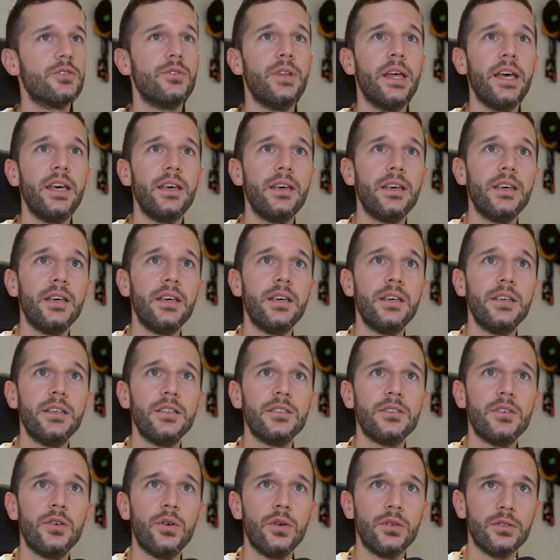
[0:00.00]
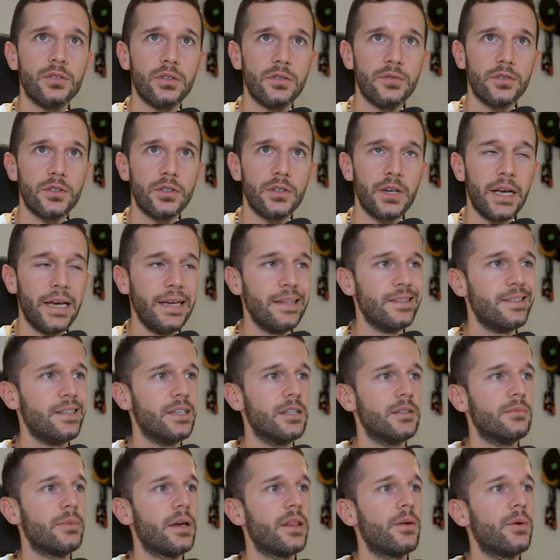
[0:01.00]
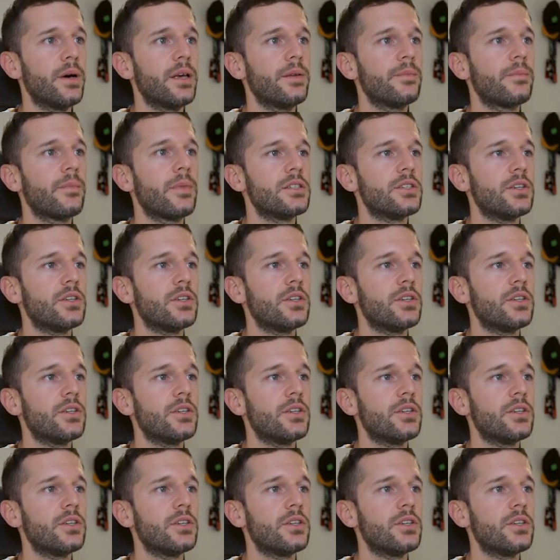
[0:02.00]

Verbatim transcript: today is October eighteenth, by the way.